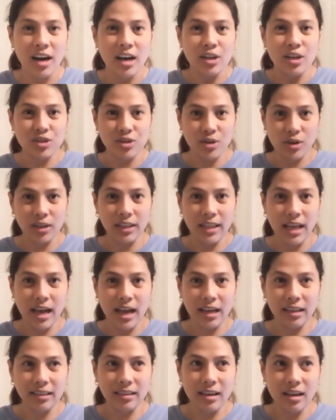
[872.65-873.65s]
so
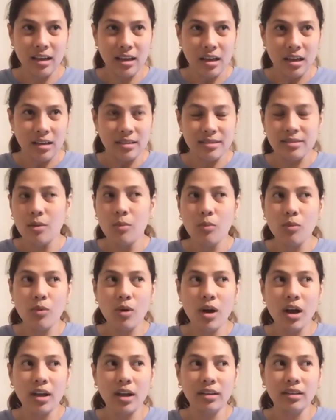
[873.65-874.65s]
that
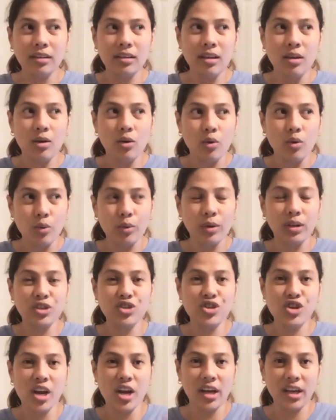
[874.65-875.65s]
someone who will
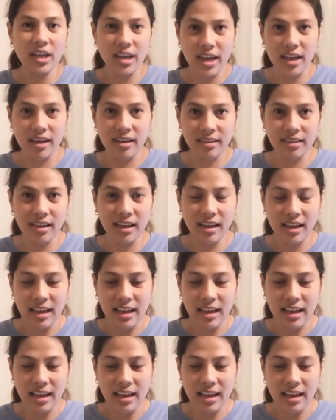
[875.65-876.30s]
check it,